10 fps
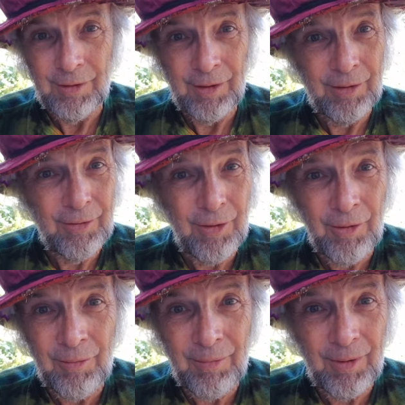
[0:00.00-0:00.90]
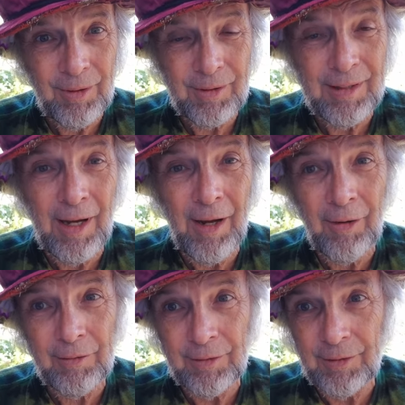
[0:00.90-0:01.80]
And nobody,
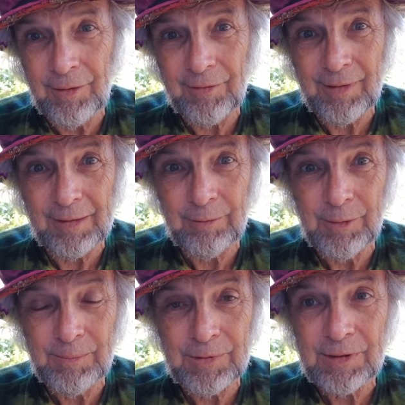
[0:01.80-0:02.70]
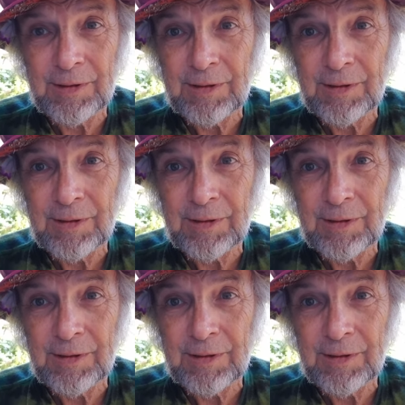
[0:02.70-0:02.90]
now, you know, it's like, whoops.